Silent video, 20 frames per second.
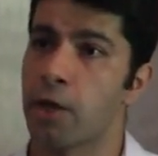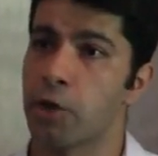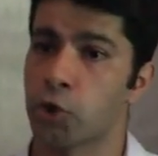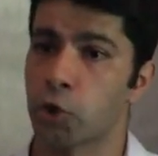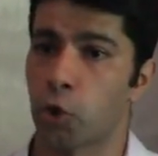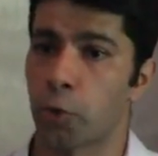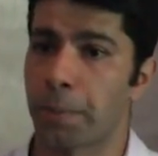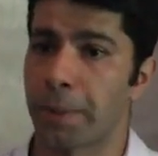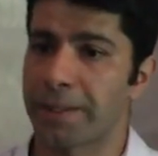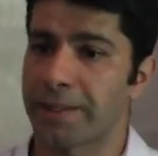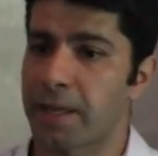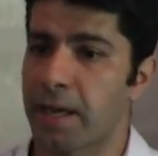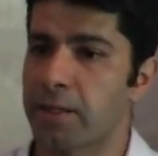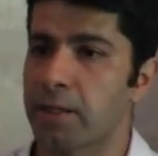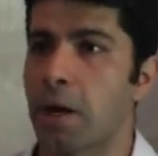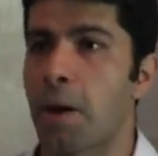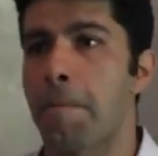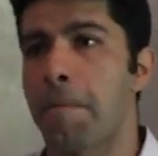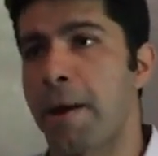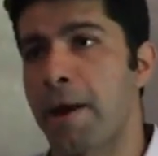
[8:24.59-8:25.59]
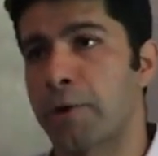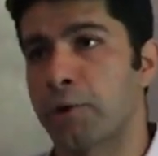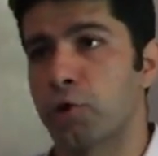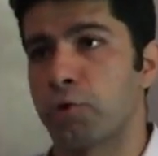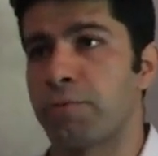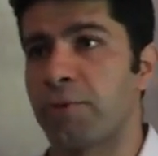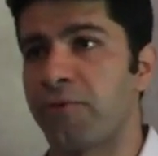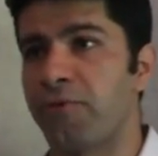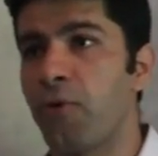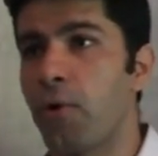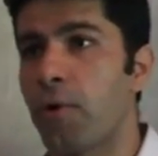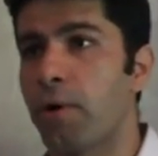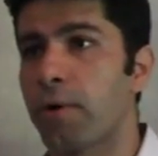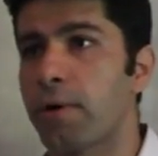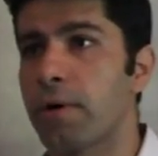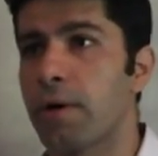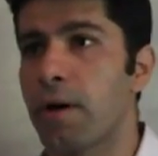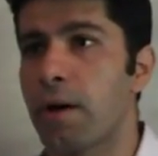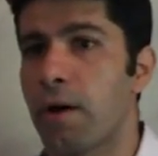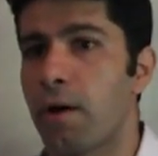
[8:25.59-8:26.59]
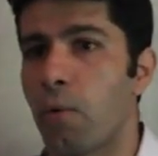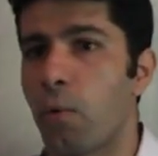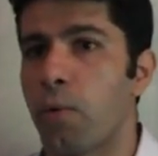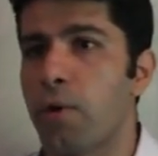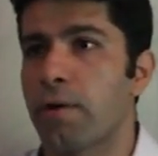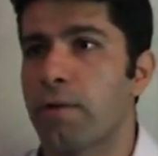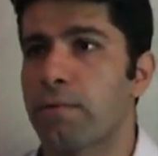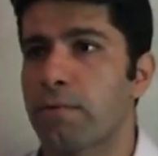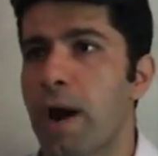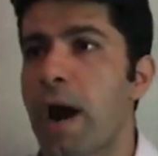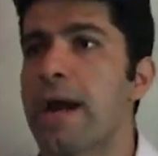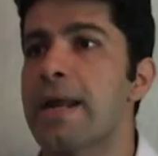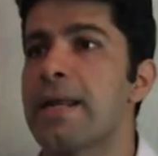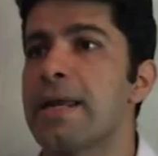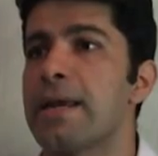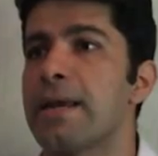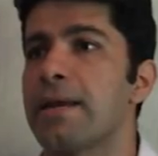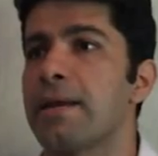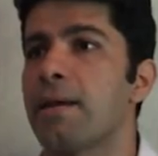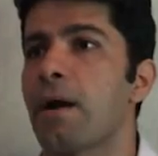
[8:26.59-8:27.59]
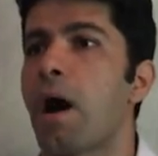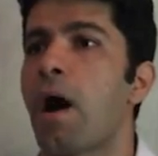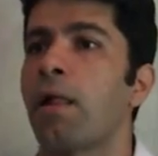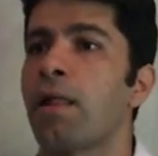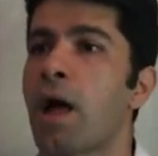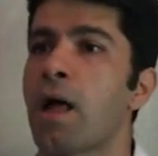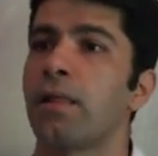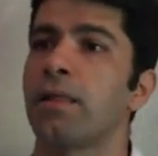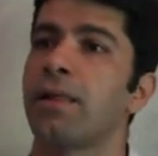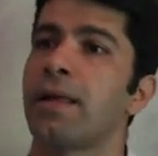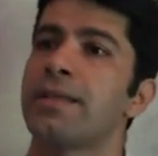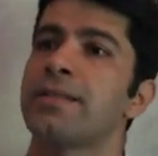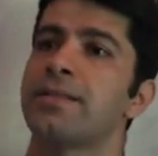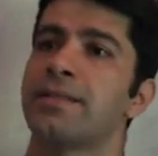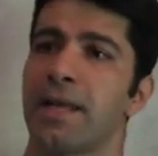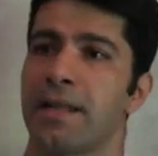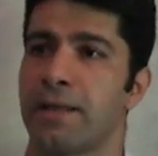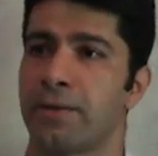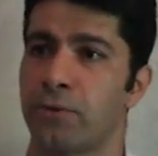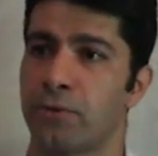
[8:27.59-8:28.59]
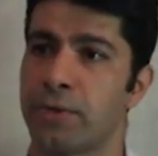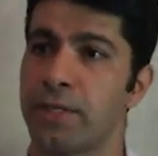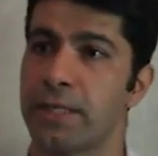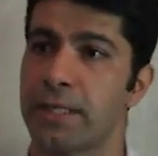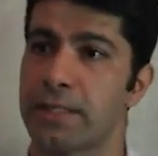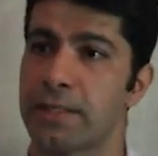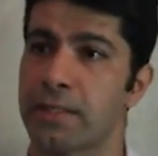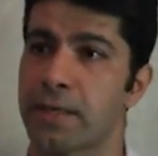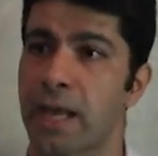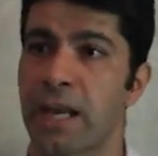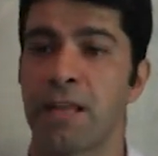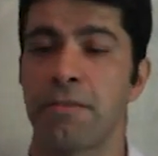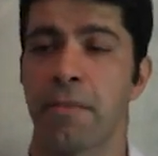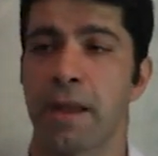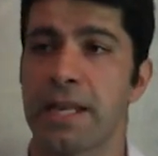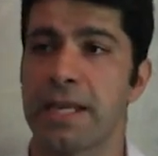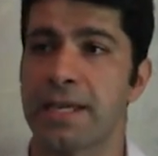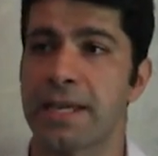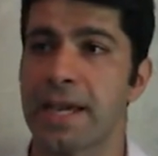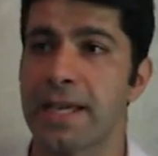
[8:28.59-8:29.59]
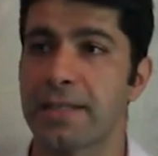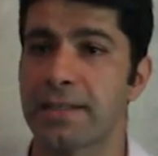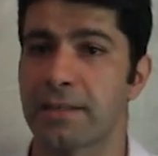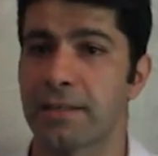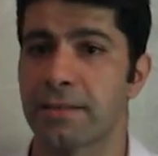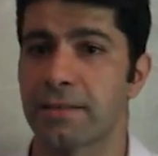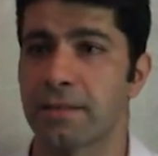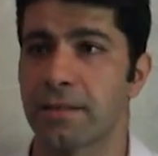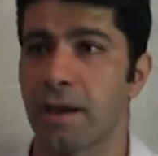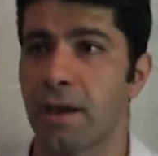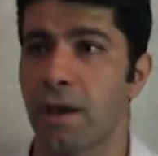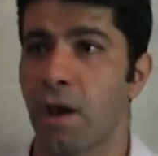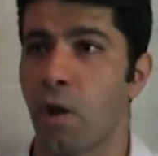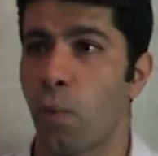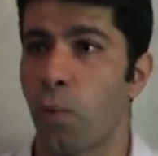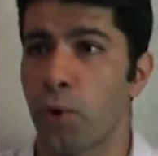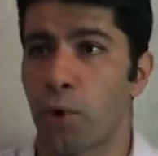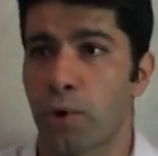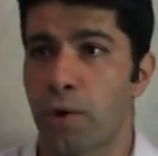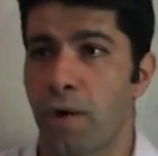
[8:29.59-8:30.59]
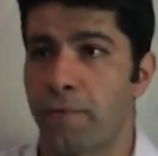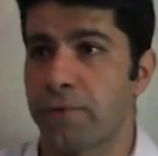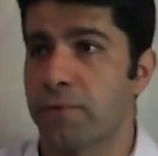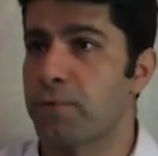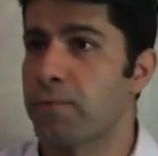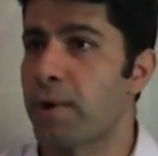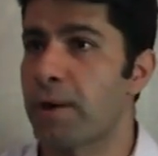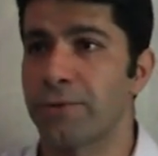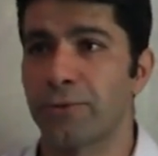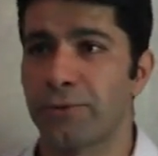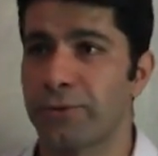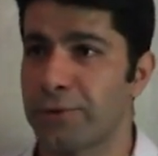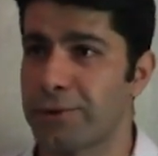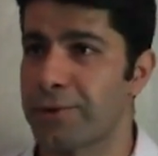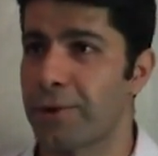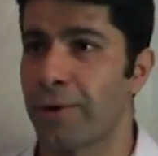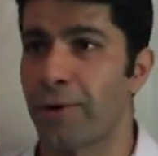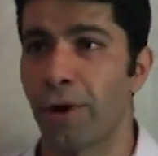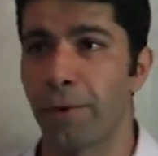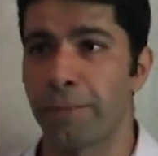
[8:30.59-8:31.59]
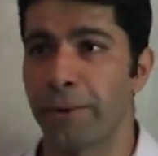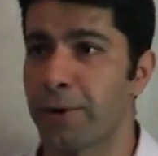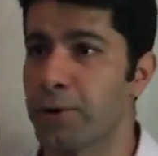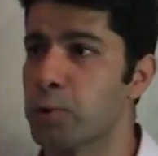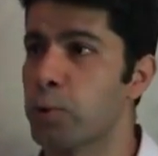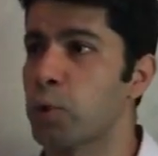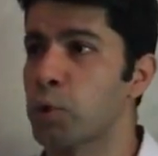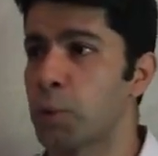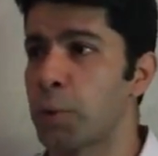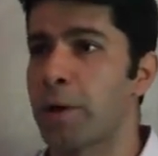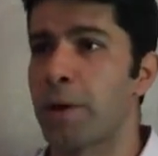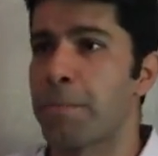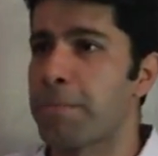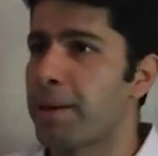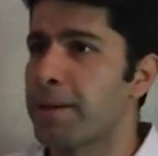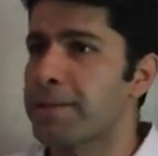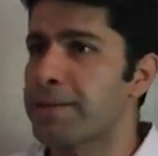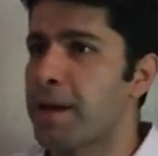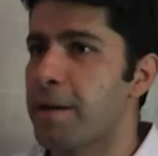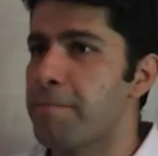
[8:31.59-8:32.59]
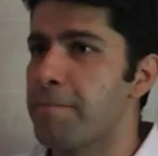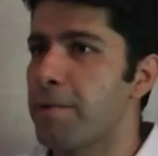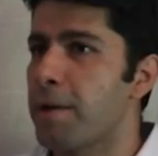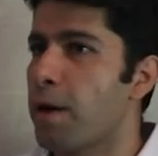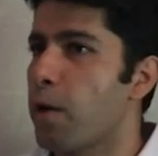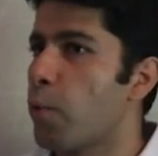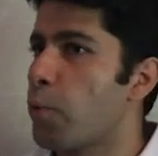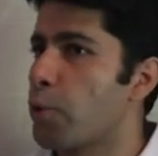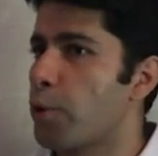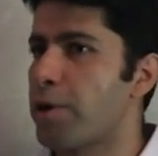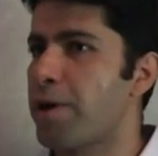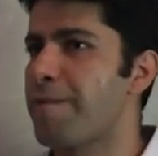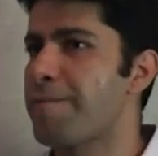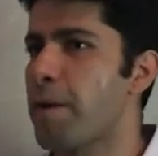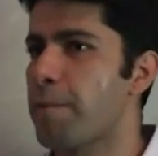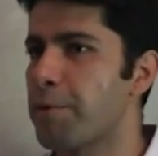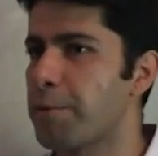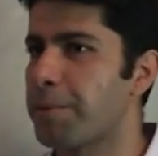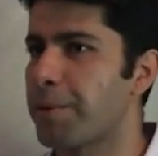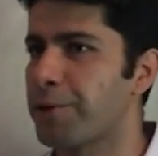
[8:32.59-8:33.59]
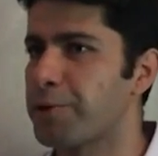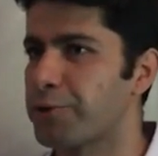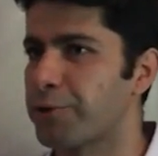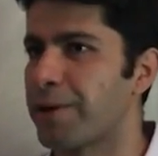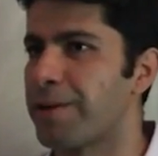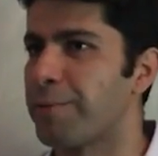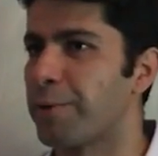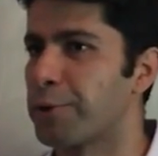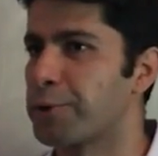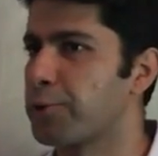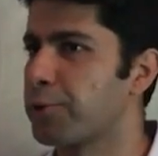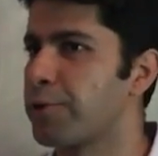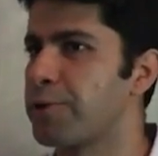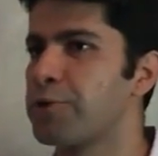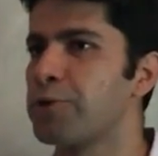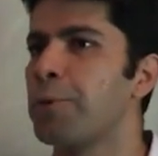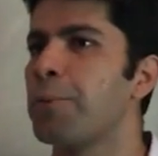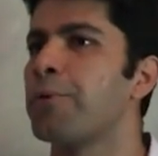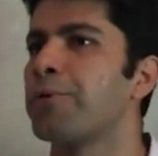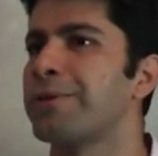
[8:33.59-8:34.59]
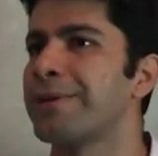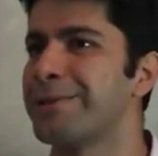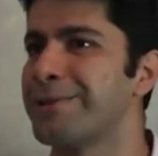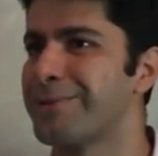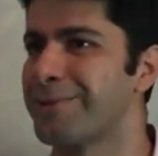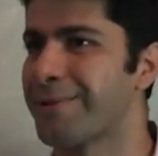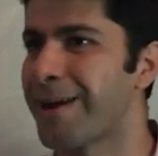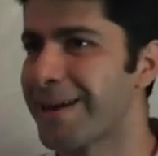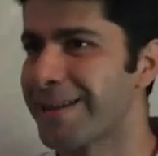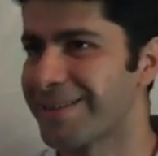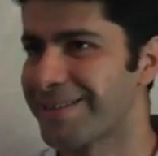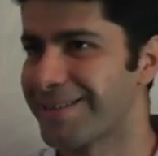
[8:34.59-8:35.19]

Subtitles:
So, but then compared to before, we're writing a lot less data to disk. And in many cases, we don't have to write to disk at all because once we compress them, we don't have memory pressure anymore. So there's no more read to write.